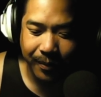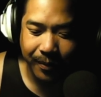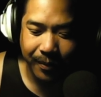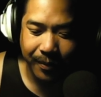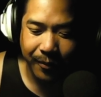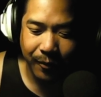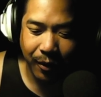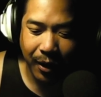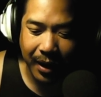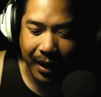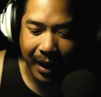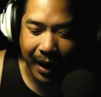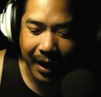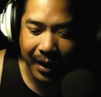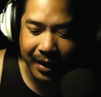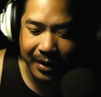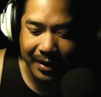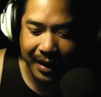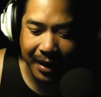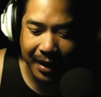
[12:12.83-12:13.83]
quite
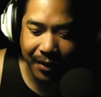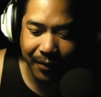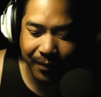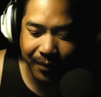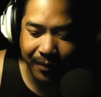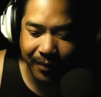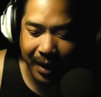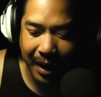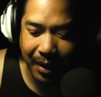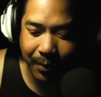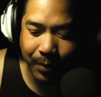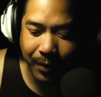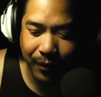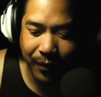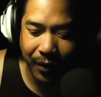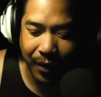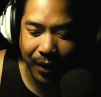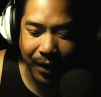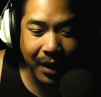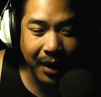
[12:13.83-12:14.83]
honest, I don't prefer
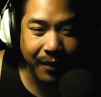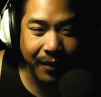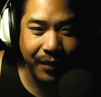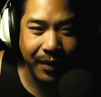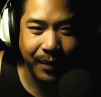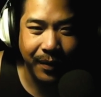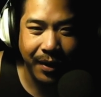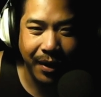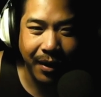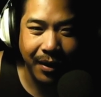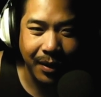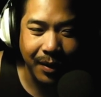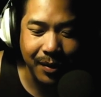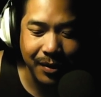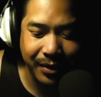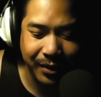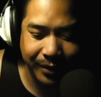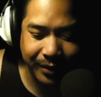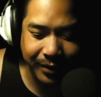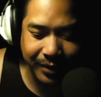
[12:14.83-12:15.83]
any of them. They're all
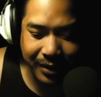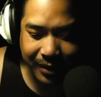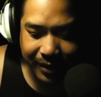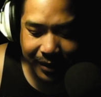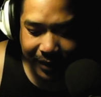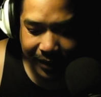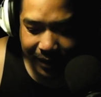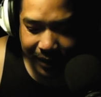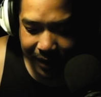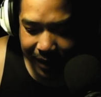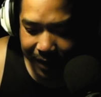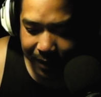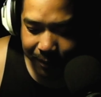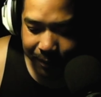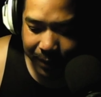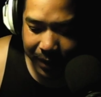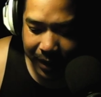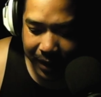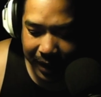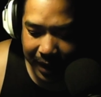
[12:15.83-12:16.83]
losers.
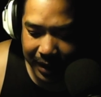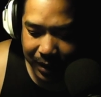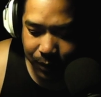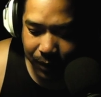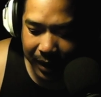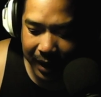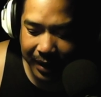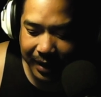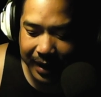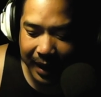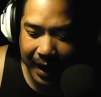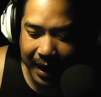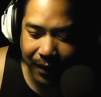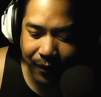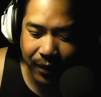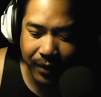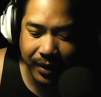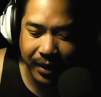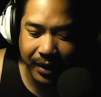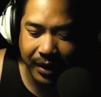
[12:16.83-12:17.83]
But that's what I take
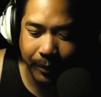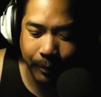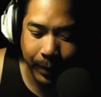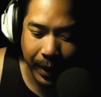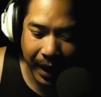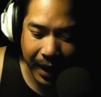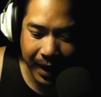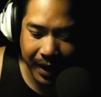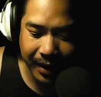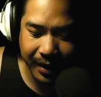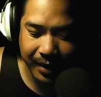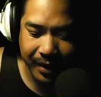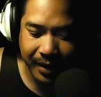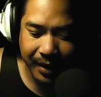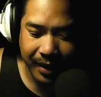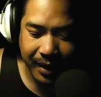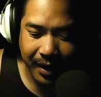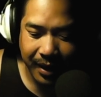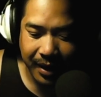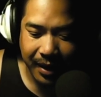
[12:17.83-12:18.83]
from the debate.
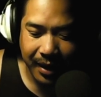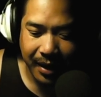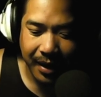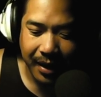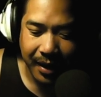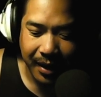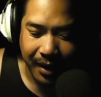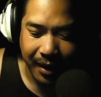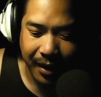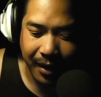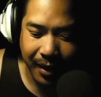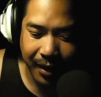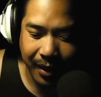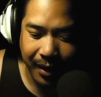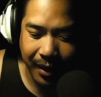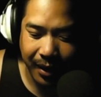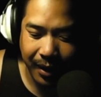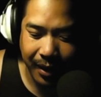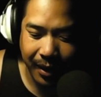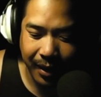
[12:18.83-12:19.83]

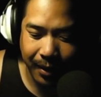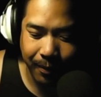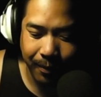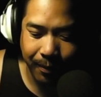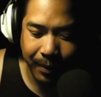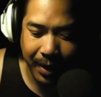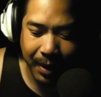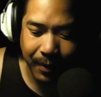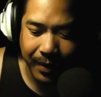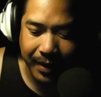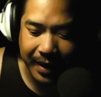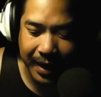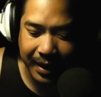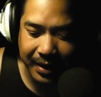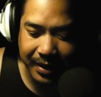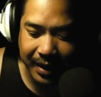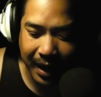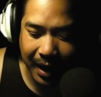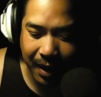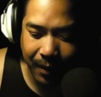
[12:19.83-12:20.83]
Maybe next
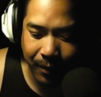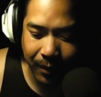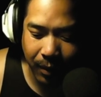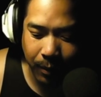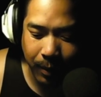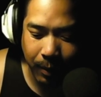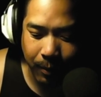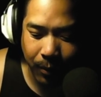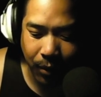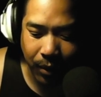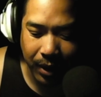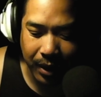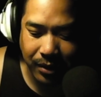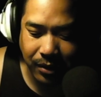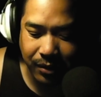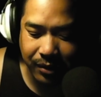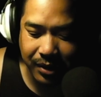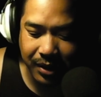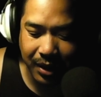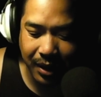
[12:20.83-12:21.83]
time it'll be more
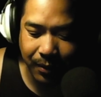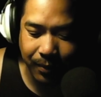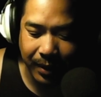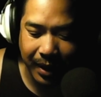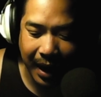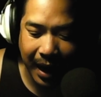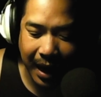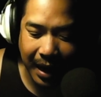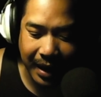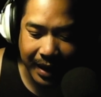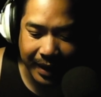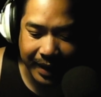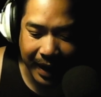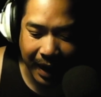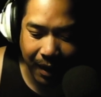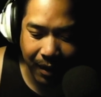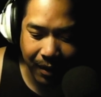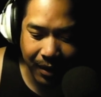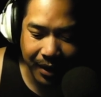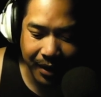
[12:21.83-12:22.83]
interesting, but I highly
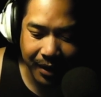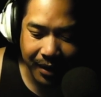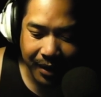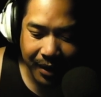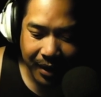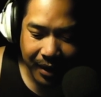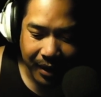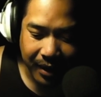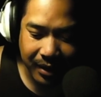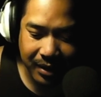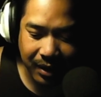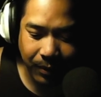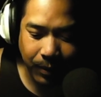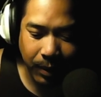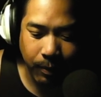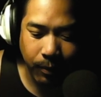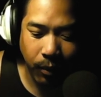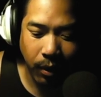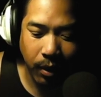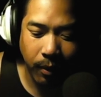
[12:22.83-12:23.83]
doubt it. It's gonna be
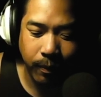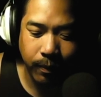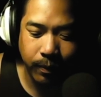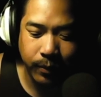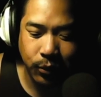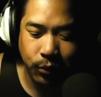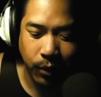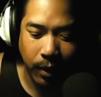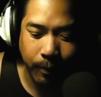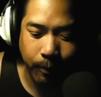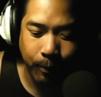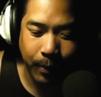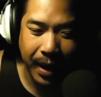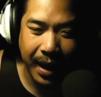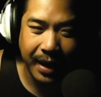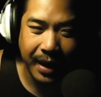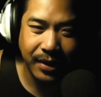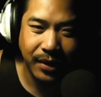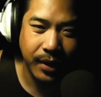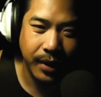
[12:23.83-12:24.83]
more Trump
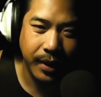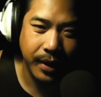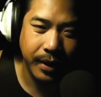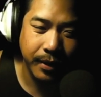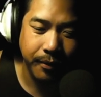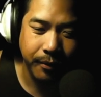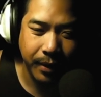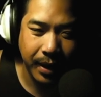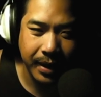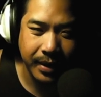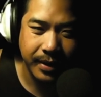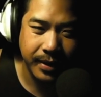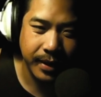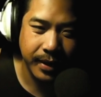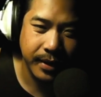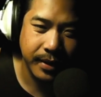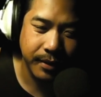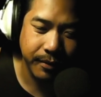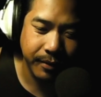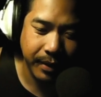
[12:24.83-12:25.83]
bashing,
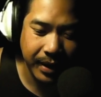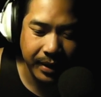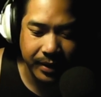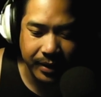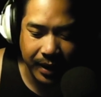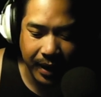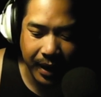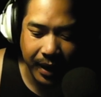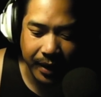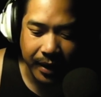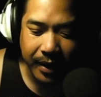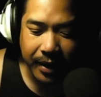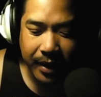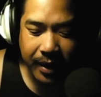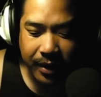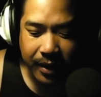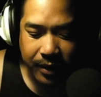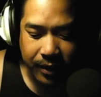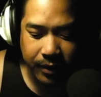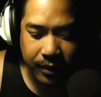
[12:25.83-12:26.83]
racist, race that,
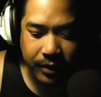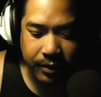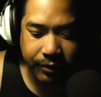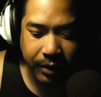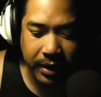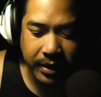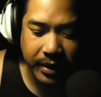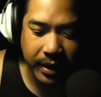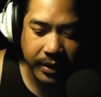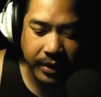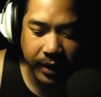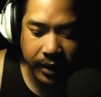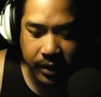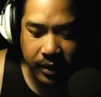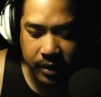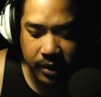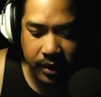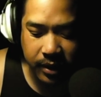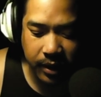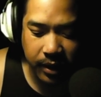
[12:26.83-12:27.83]
use race as an
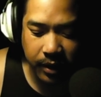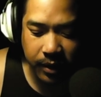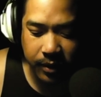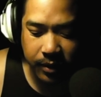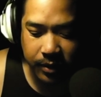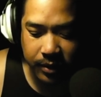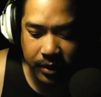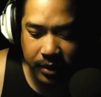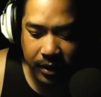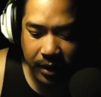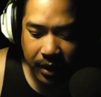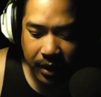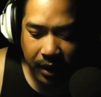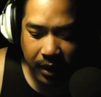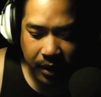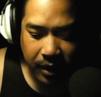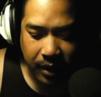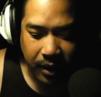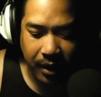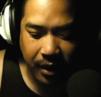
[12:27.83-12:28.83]
excuse.
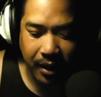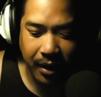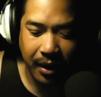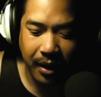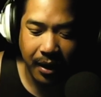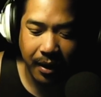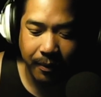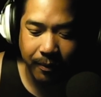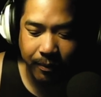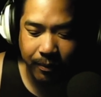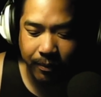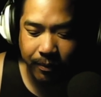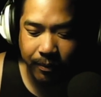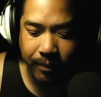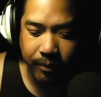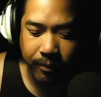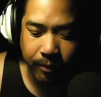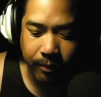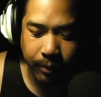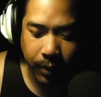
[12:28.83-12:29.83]

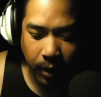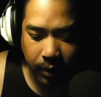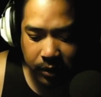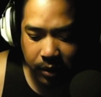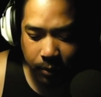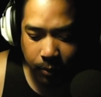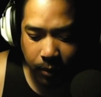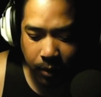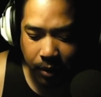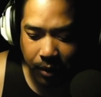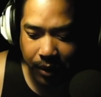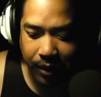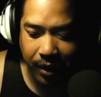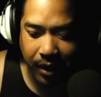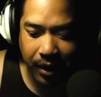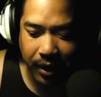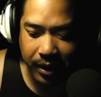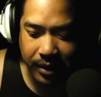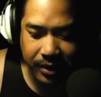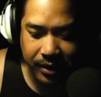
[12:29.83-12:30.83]
Baltimore and all
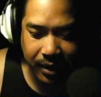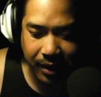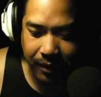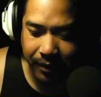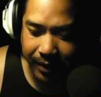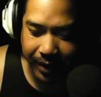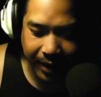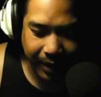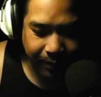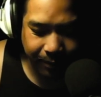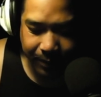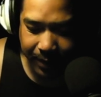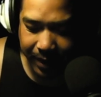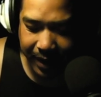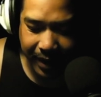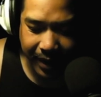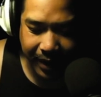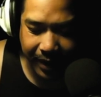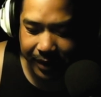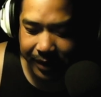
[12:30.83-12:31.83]
this stuff. Like,
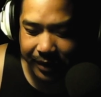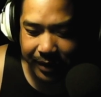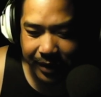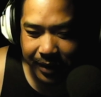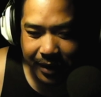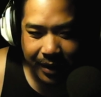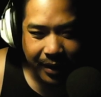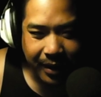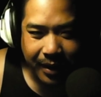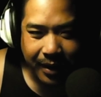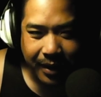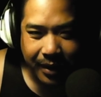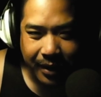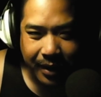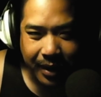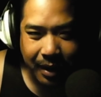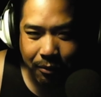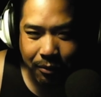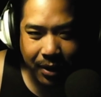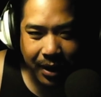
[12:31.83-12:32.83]
man, they
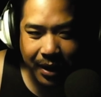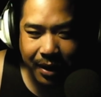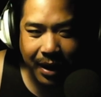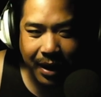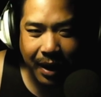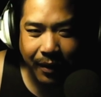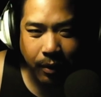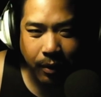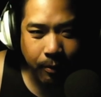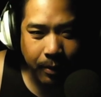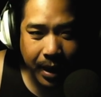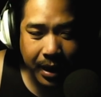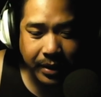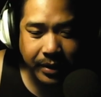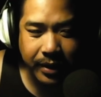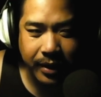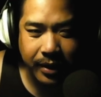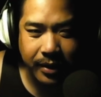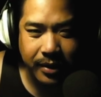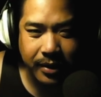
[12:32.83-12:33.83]
really don't have no
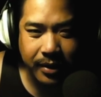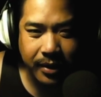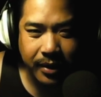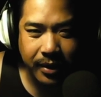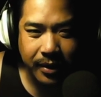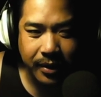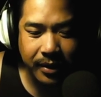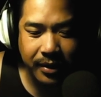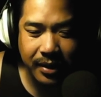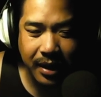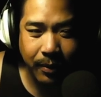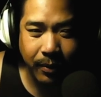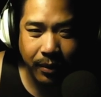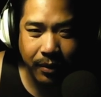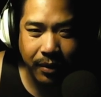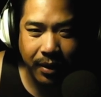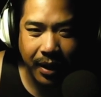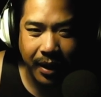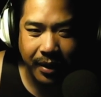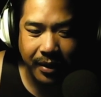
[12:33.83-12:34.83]
message. These
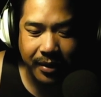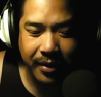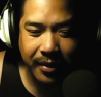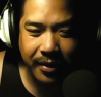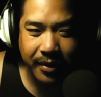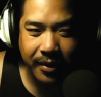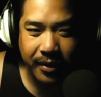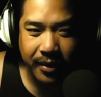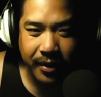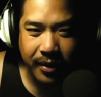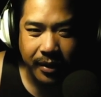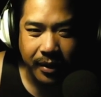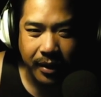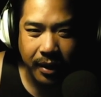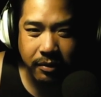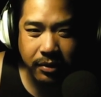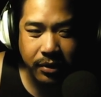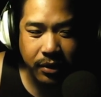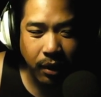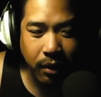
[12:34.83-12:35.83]
Democrats. There
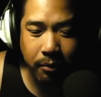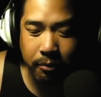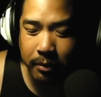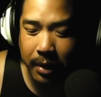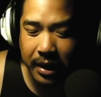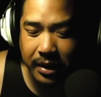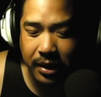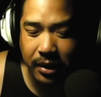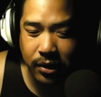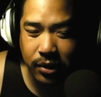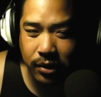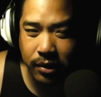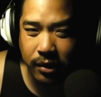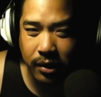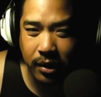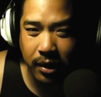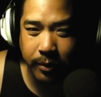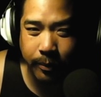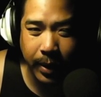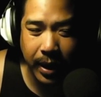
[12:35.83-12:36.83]
was no message to the
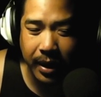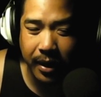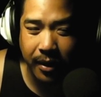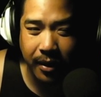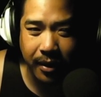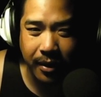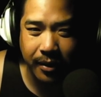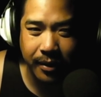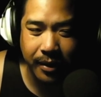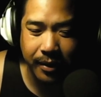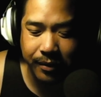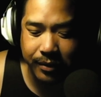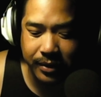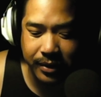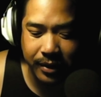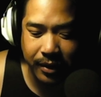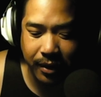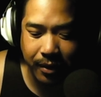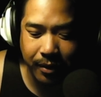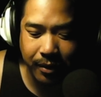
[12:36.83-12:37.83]
debate at all. There was
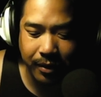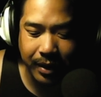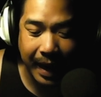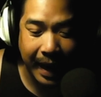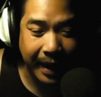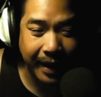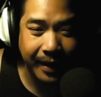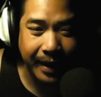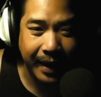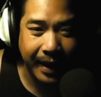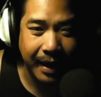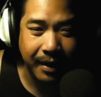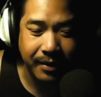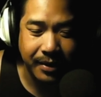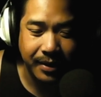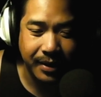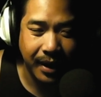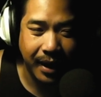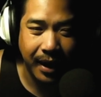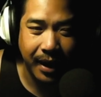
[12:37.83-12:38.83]
no candidate
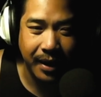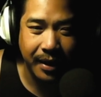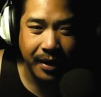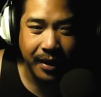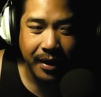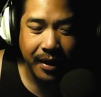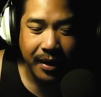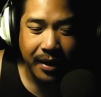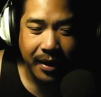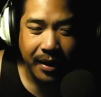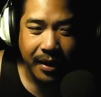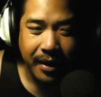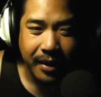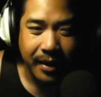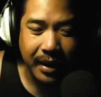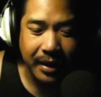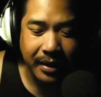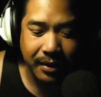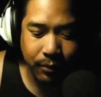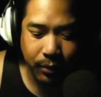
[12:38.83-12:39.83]
outside
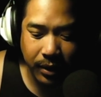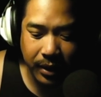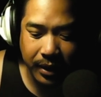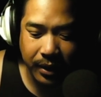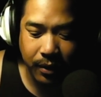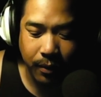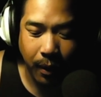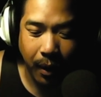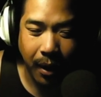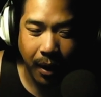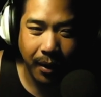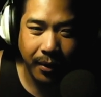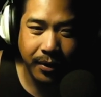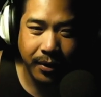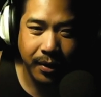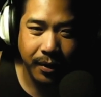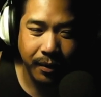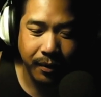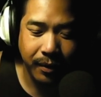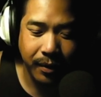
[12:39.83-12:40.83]
that's willing
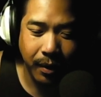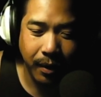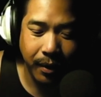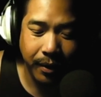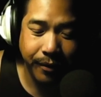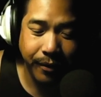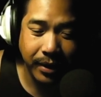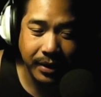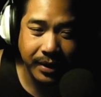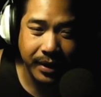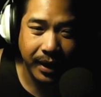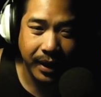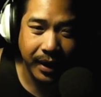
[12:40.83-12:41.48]
to go against